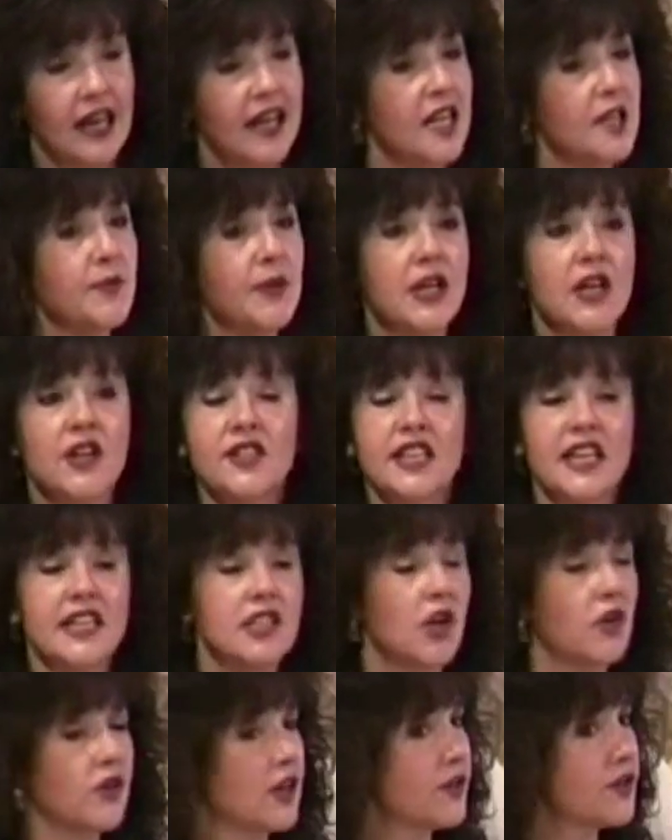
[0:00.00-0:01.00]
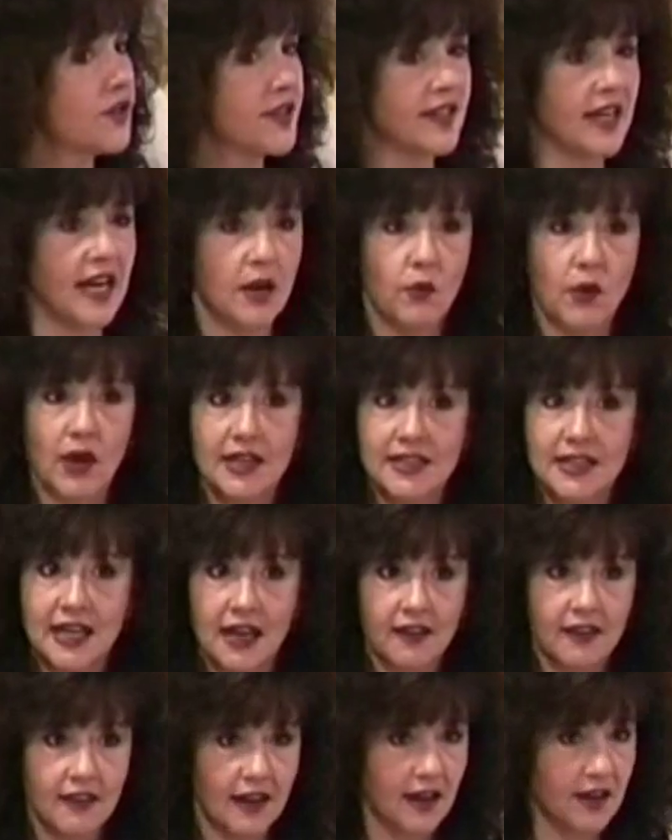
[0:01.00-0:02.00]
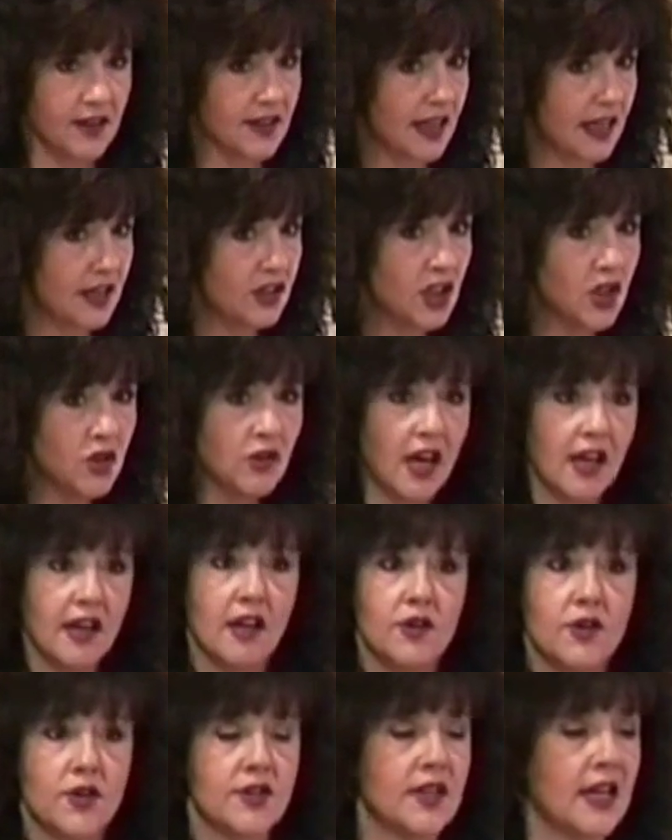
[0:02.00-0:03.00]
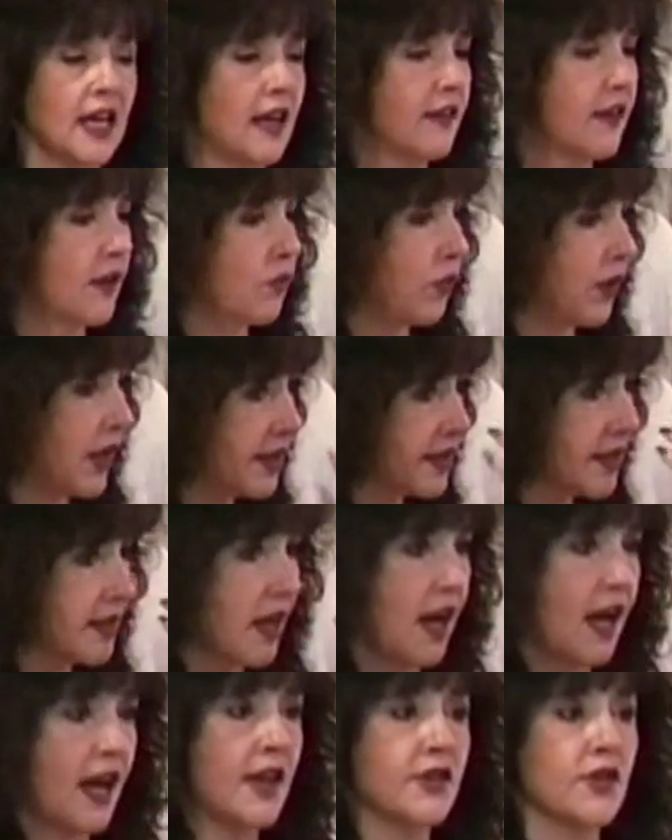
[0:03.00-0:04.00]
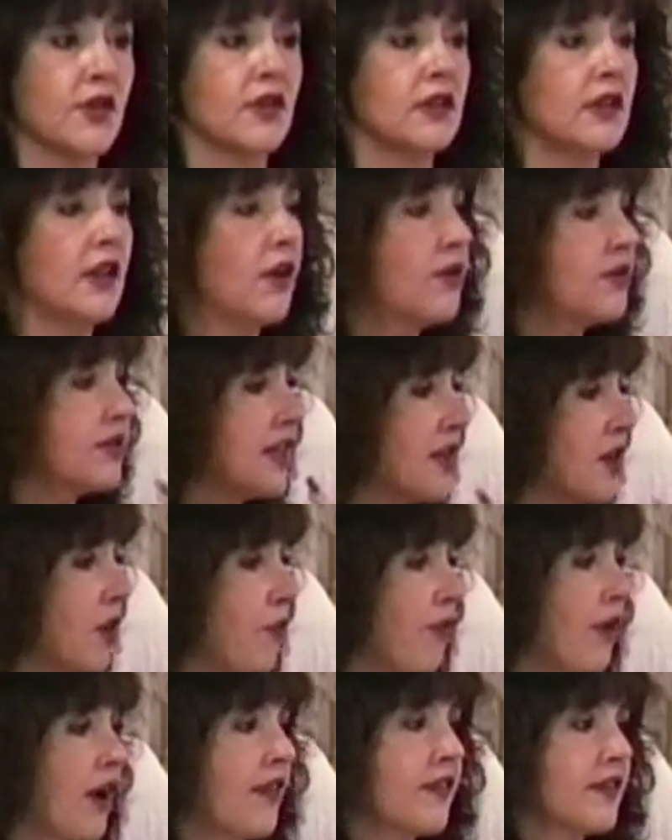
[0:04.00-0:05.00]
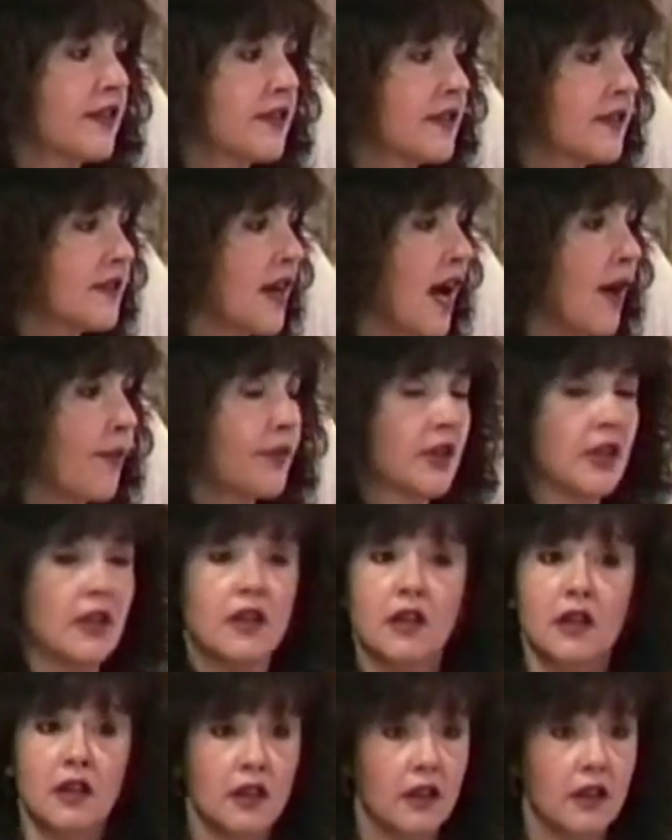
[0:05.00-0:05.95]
And it's because they don't understand what death is. They do not understand that once the eyes are closed and the breath is stopped.